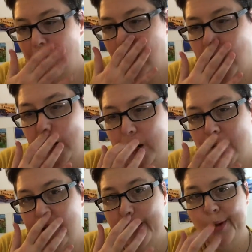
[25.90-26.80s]

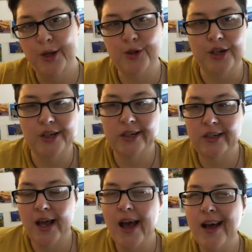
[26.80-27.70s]
our administration
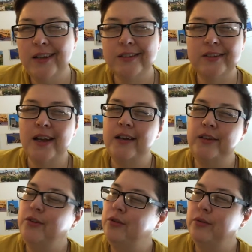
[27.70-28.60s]
has
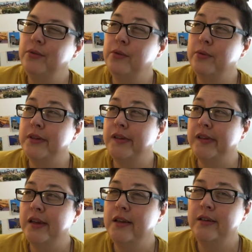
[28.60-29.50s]
decided to
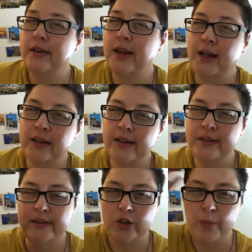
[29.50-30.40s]
rescind the guidelines
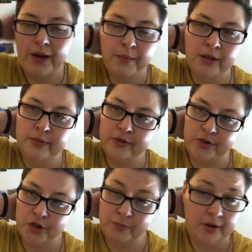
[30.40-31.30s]
that the Obama
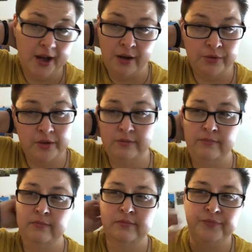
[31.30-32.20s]
administration put out,
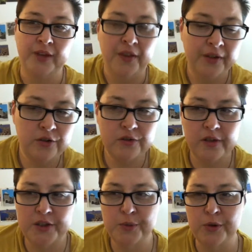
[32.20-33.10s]
I think just
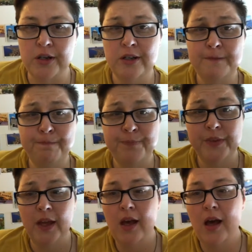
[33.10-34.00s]
last spring,
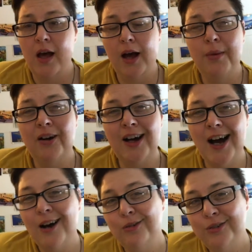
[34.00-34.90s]
about
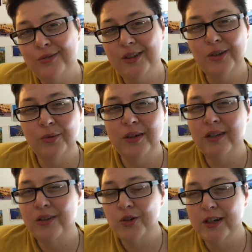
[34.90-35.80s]
how to deal
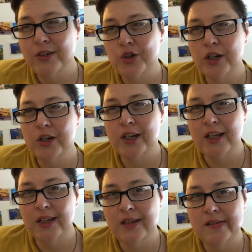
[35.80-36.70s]
with transgender
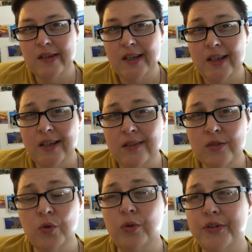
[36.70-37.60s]
kids in
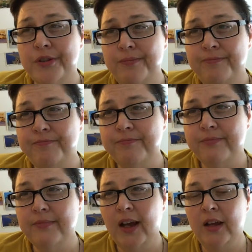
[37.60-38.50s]
schools.
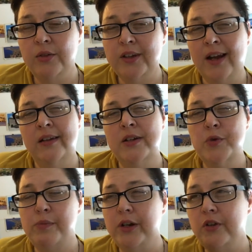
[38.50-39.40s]
And those guidelines were
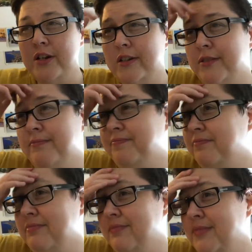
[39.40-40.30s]
pretty great
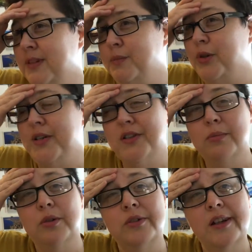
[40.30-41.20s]
and pretty
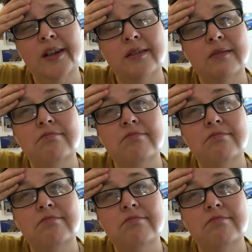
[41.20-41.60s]
simple, really.